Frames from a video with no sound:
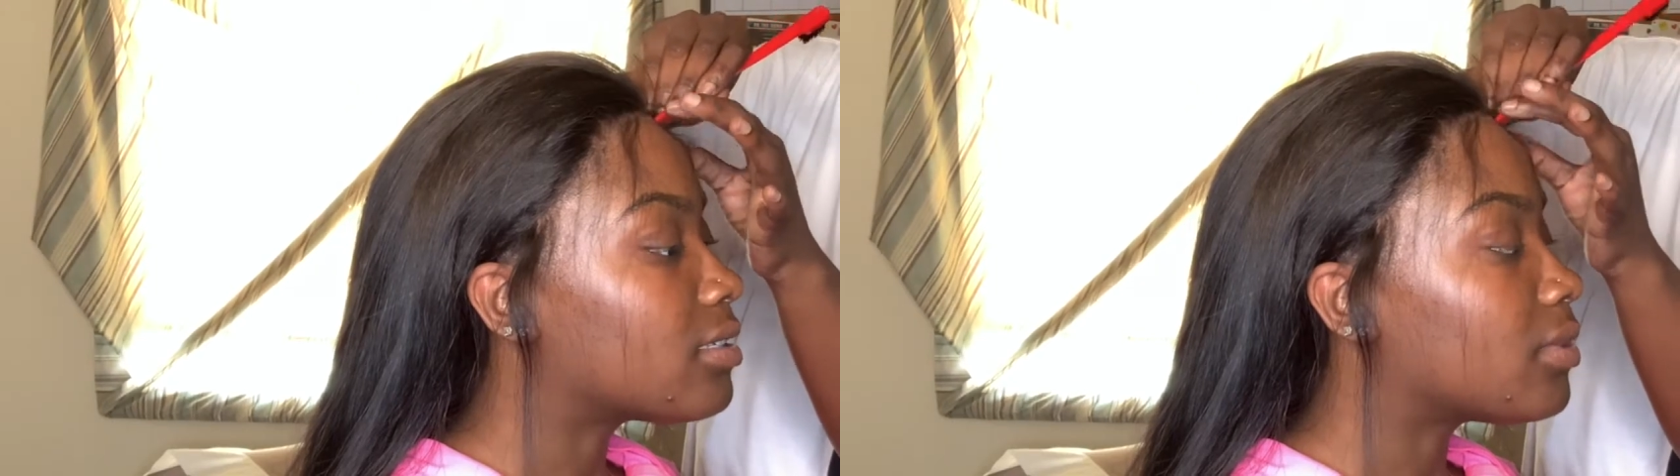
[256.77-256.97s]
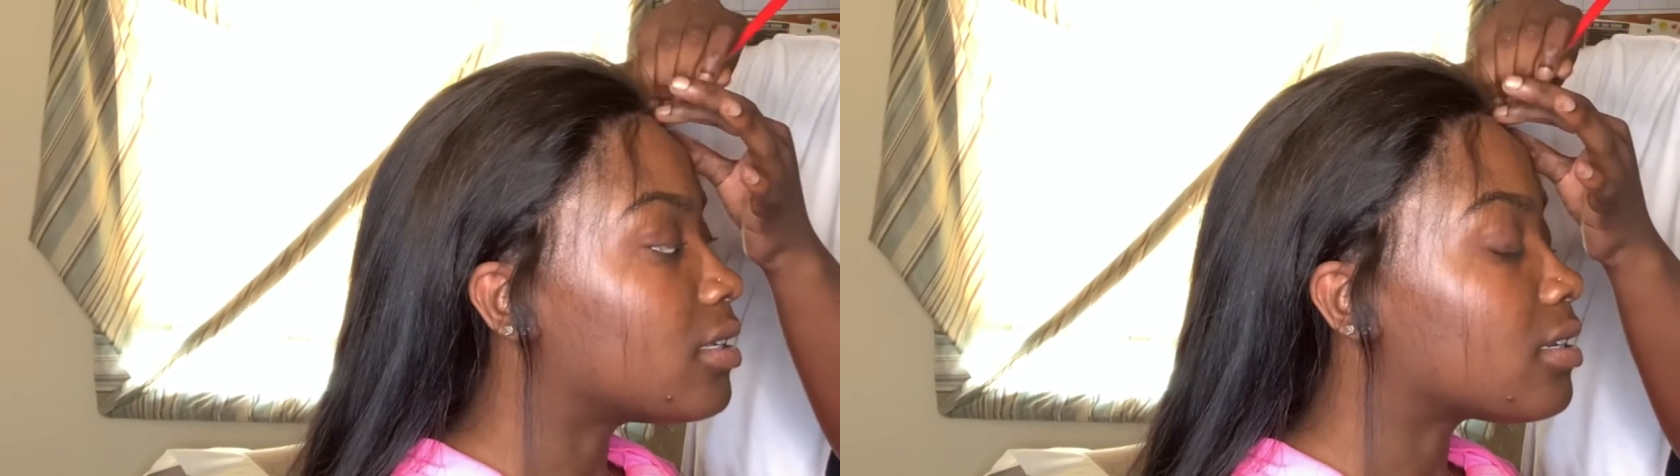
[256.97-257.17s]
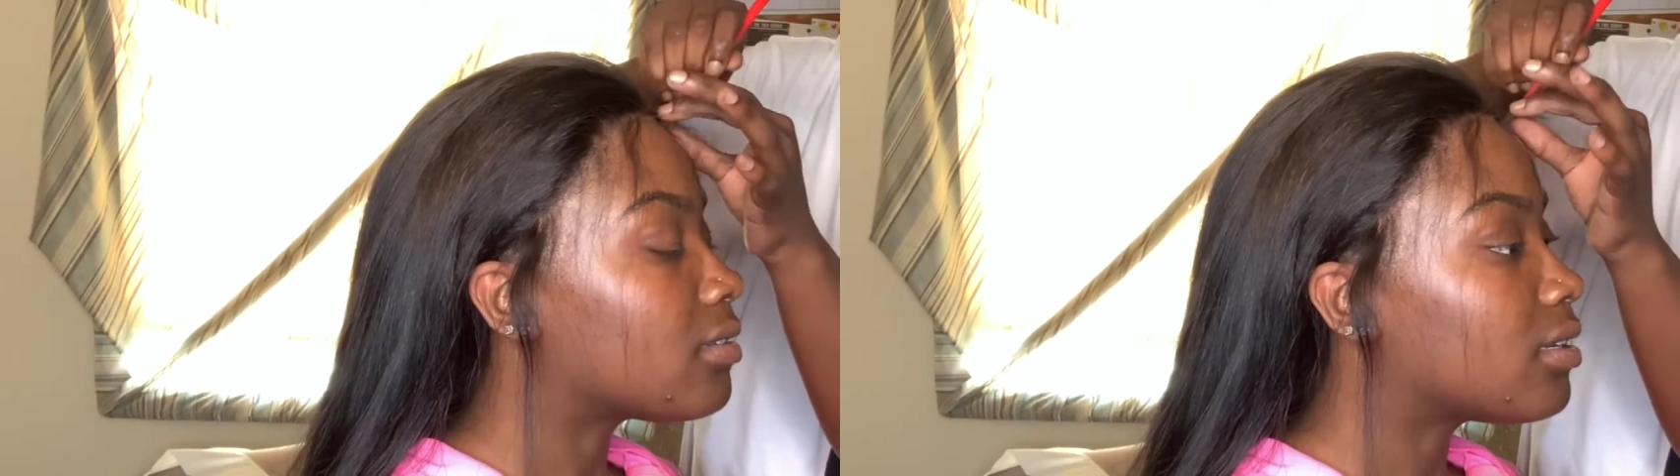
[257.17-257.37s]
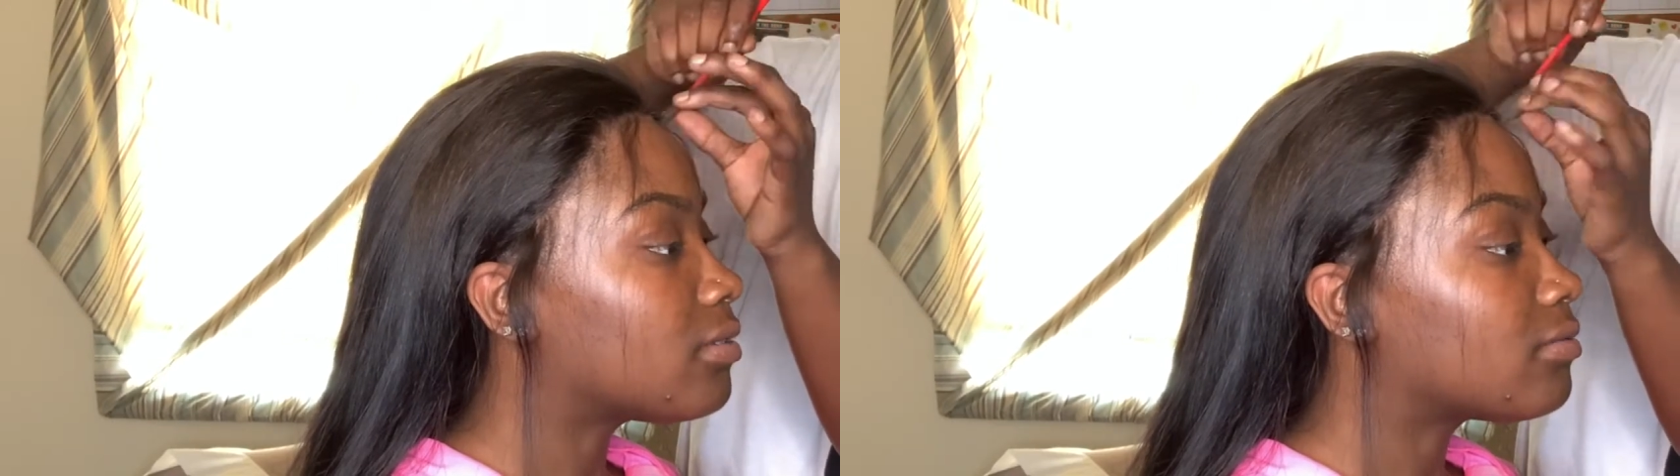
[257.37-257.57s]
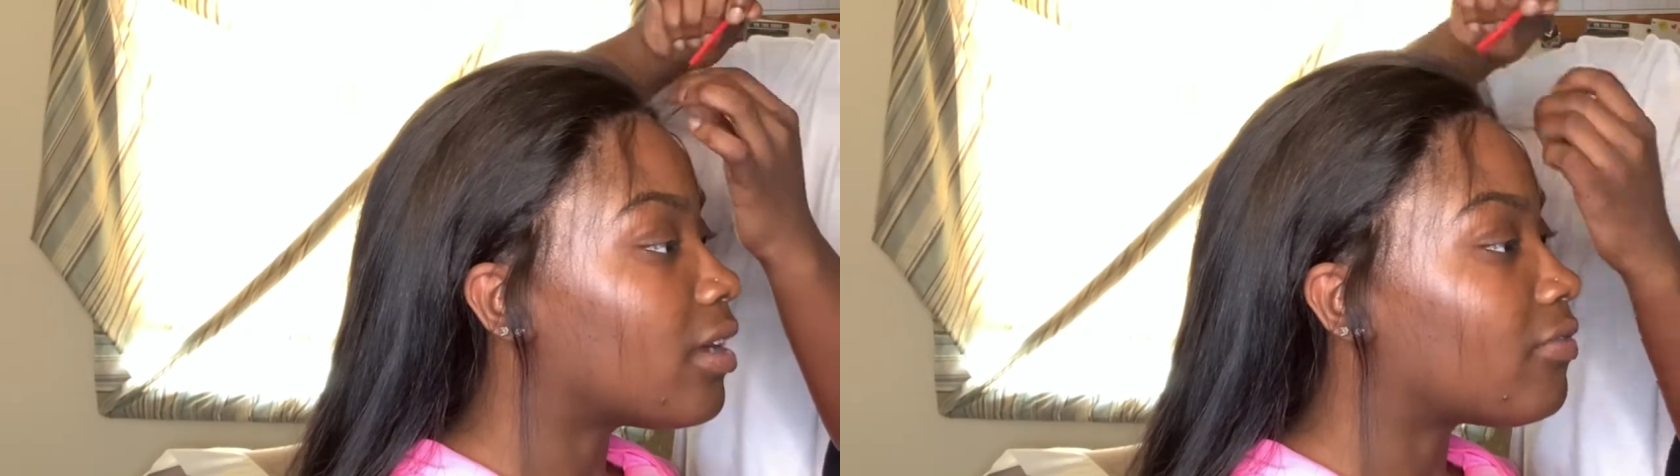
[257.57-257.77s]
And as you can
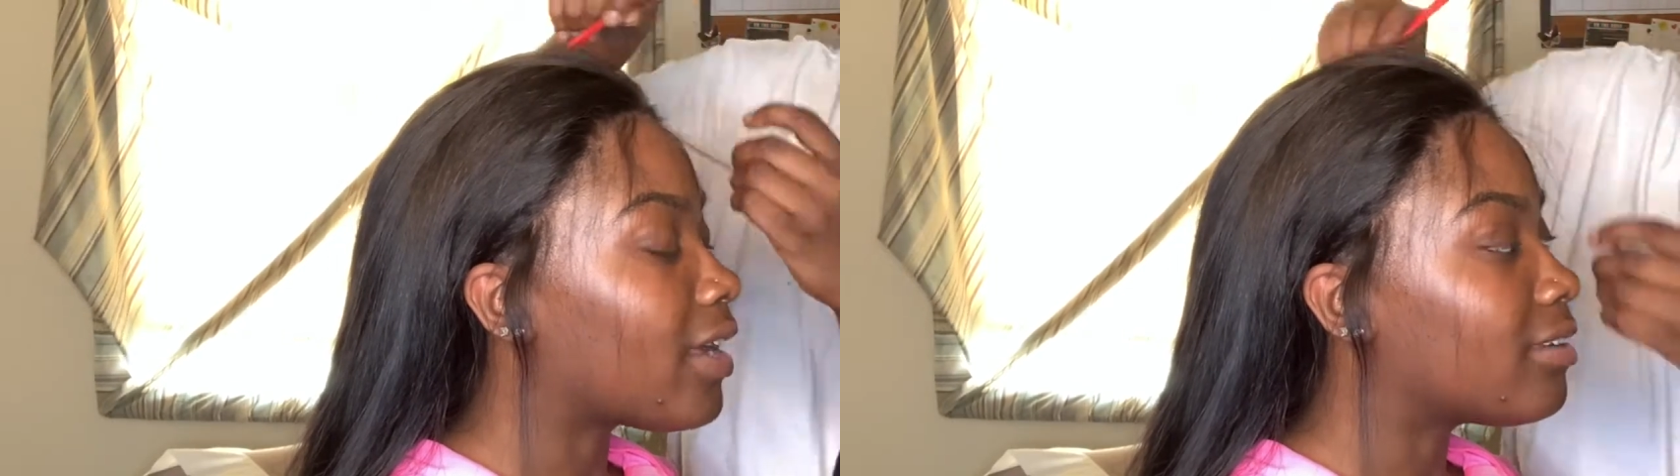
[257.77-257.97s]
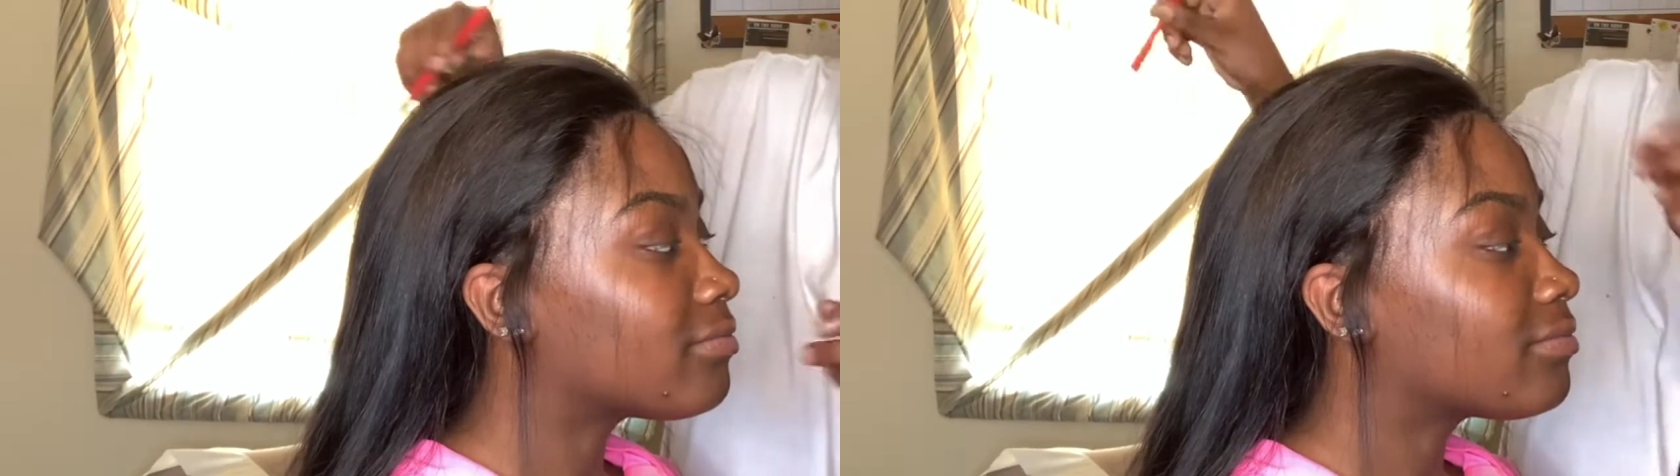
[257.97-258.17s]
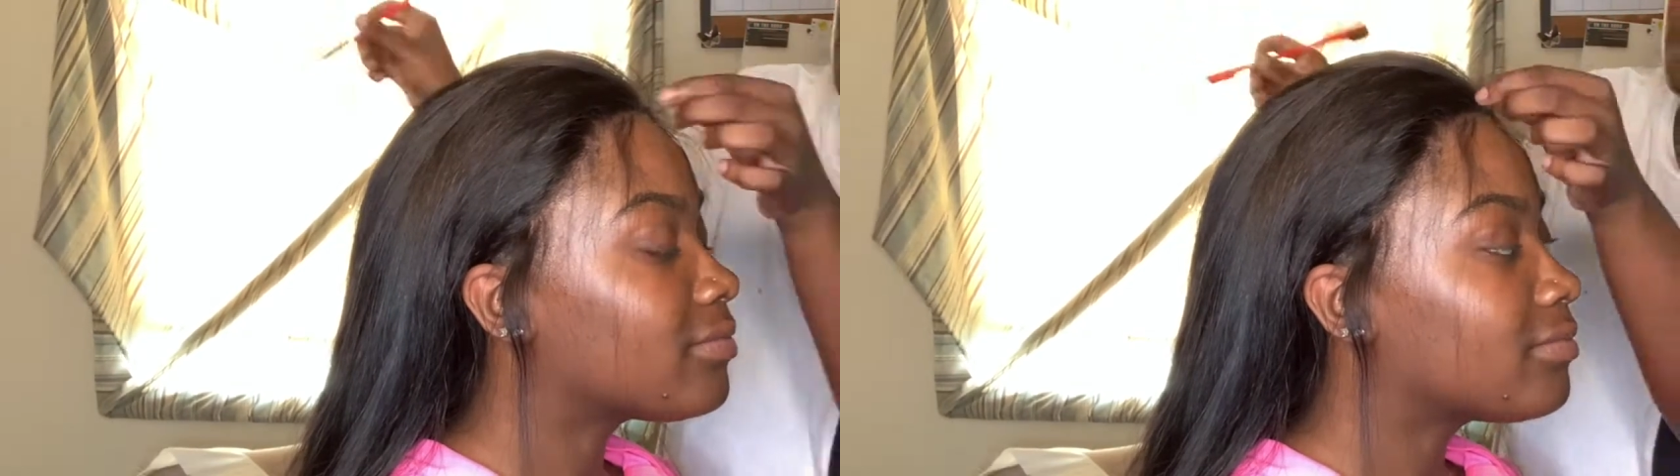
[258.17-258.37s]
see, I'm